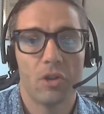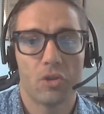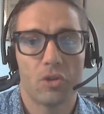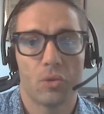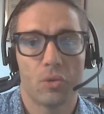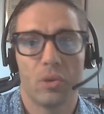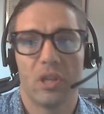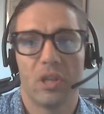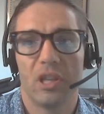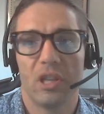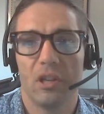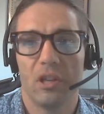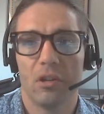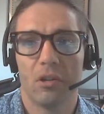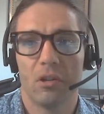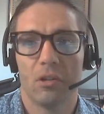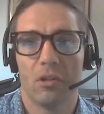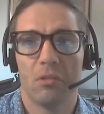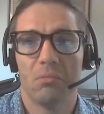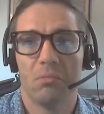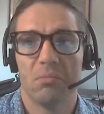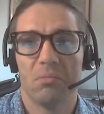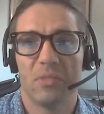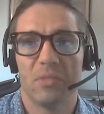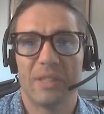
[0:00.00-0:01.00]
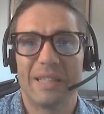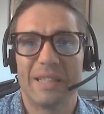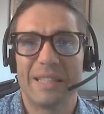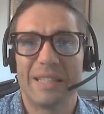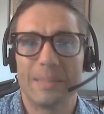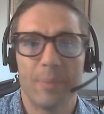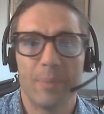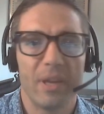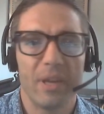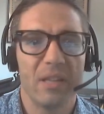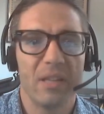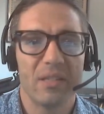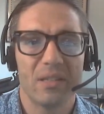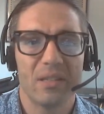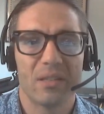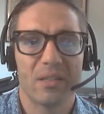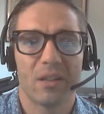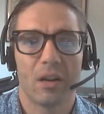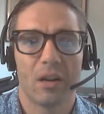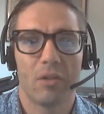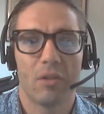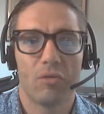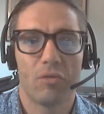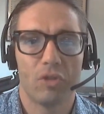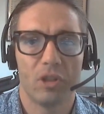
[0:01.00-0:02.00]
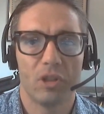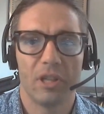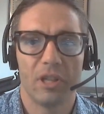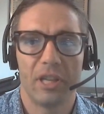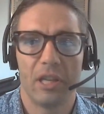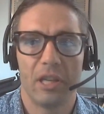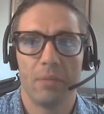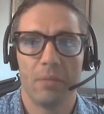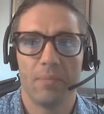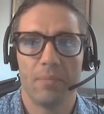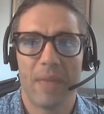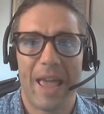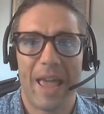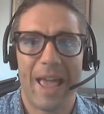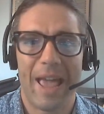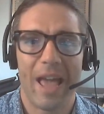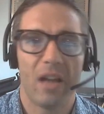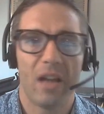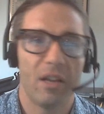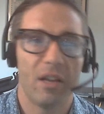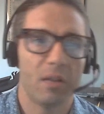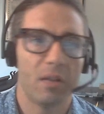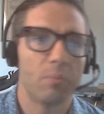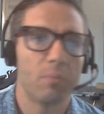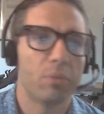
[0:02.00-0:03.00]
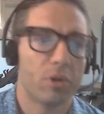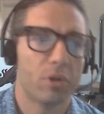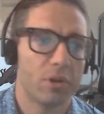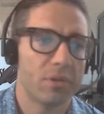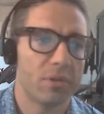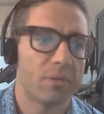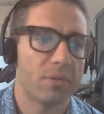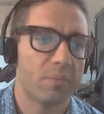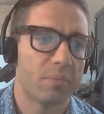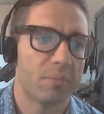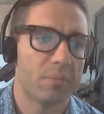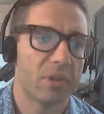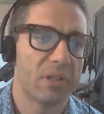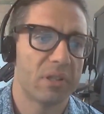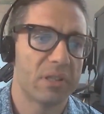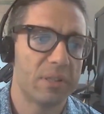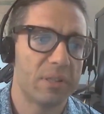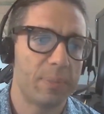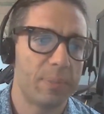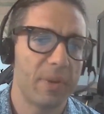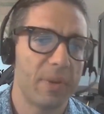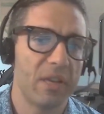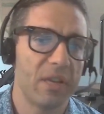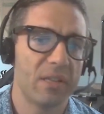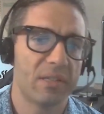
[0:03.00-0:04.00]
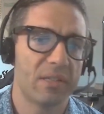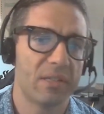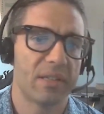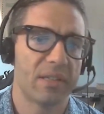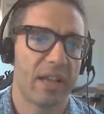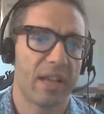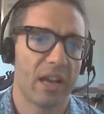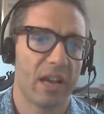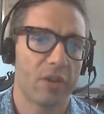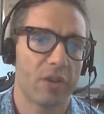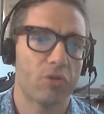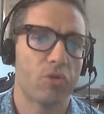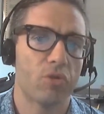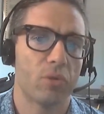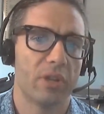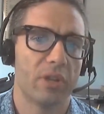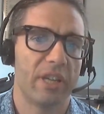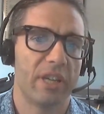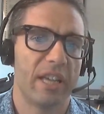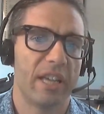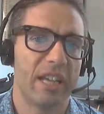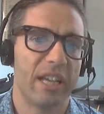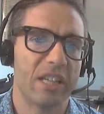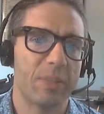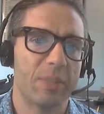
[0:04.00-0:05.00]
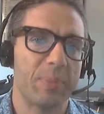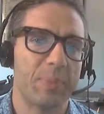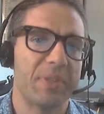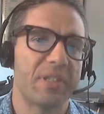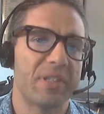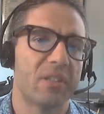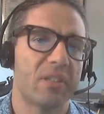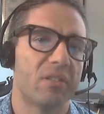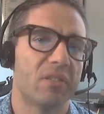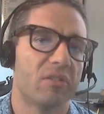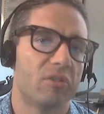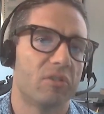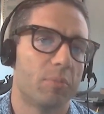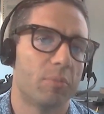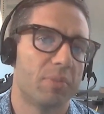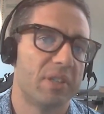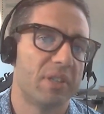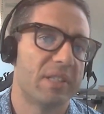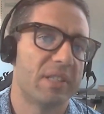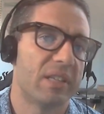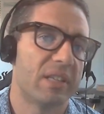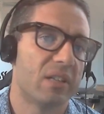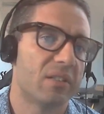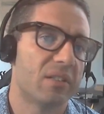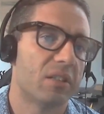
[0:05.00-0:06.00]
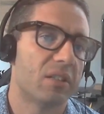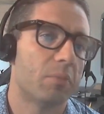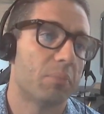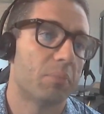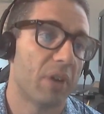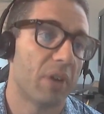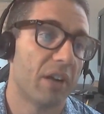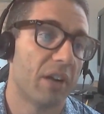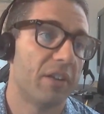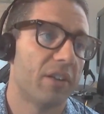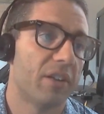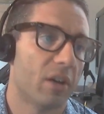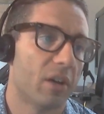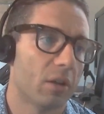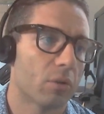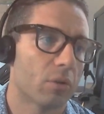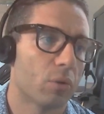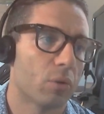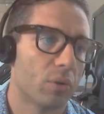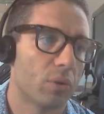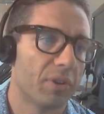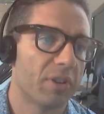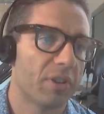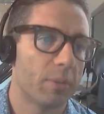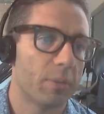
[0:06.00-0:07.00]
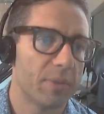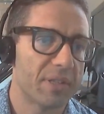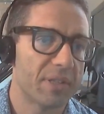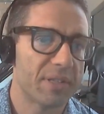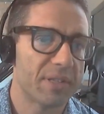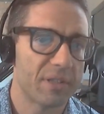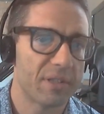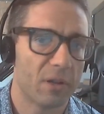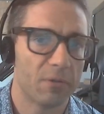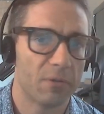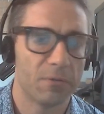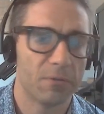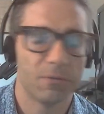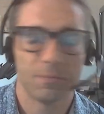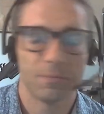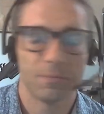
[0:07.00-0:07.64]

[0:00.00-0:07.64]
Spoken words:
So here, the space is not really an input, but space is actually explicitly represented by the algorithm itself.